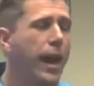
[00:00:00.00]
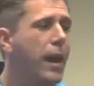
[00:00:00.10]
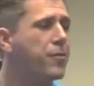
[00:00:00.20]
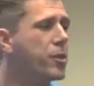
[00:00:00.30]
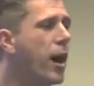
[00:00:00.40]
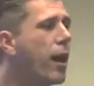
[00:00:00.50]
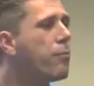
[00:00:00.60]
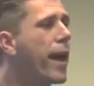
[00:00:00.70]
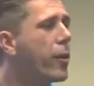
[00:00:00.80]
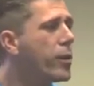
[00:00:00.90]
After all,
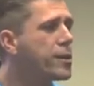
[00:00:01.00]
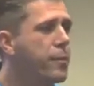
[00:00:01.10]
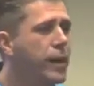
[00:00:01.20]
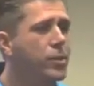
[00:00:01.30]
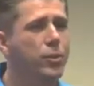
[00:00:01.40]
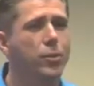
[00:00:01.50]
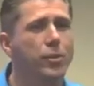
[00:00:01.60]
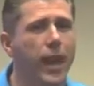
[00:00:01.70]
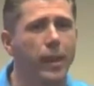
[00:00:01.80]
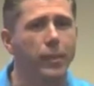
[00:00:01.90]
man was made a
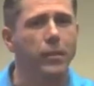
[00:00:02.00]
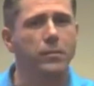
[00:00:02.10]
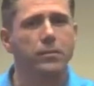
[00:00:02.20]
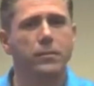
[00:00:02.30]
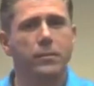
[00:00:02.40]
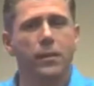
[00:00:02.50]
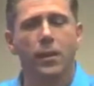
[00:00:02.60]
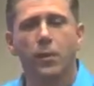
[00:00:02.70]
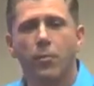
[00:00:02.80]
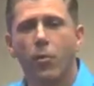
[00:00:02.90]
nude animal.
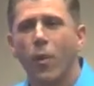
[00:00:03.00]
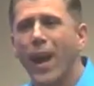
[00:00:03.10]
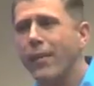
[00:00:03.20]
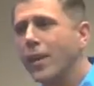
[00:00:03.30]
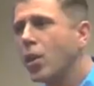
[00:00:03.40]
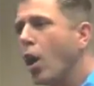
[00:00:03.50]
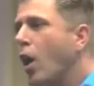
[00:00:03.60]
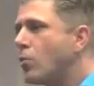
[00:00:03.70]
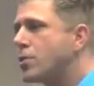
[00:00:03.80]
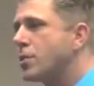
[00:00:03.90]
But wearing
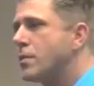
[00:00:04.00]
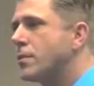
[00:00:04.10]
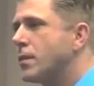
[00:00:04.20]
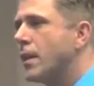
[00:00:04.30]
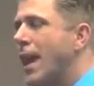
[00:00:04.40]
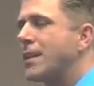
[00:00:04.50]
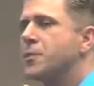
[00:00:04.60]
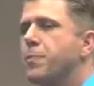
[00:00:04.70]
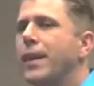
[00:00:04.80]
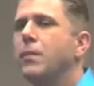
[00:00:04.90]
clothes and
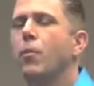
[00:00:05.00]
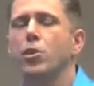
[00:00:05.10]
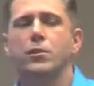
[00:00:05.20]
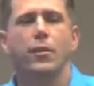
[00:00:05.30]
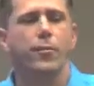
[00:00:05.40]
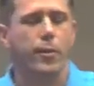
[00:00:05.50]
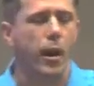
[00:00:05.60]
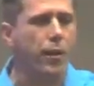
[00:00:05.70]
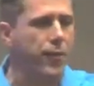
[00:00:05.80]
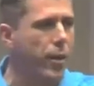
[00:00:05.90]
spending most of
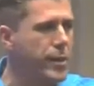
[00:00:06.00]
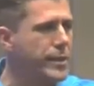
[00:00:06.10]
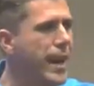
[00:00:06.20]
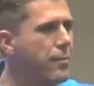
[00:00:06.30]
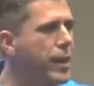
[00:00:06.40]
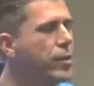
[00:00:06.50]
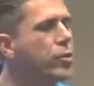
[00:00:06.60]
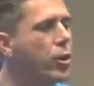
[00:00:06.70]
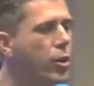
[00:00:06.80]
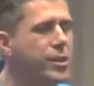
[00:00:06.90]
our, of our time
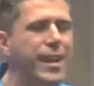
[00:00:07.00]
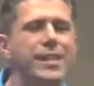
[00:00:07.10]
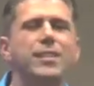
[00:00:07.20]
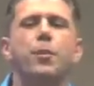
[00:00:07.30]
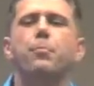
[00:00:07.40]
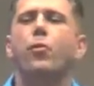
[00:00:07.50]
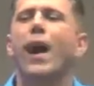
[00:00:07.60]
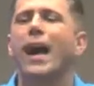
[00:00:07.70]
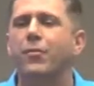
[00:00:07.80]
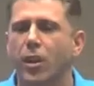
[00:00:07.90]
indoors has
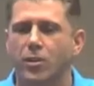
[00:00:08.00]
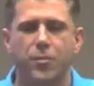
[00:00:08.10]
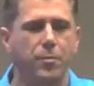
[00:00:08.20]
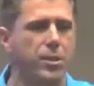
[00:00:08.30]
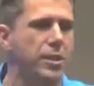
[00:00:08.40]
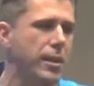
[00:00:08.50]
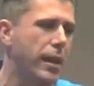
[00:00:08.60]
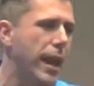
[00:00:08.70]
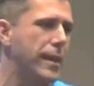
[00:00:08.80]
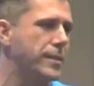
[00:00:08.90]
deprived us from
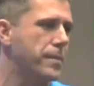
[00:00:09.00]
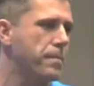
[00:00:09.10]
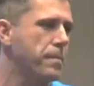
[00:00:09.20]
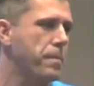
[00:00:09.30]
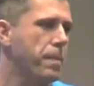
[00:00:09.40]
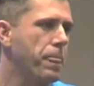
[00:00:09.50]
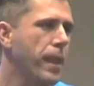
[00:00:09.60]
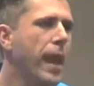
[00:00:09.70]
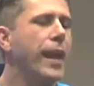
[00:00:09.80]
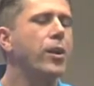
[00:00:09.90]
sunlight
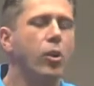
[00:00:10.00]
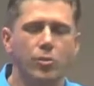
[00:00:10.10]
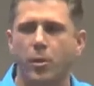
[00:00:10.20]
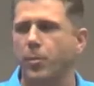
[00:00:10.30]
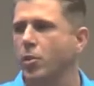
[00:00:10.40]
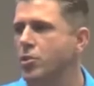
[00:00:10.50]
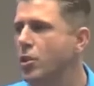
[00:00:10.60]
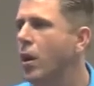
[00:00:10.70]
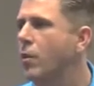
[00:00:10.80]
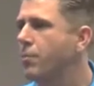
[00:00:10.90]
and contributes
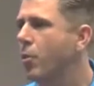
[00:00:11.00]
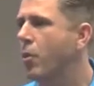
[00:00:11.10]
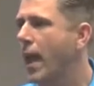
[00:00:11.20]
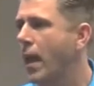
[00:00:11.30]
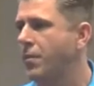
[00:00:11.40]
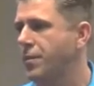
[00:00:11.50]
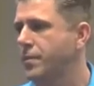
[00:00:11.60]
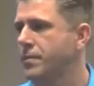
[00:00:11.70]
to our poor health.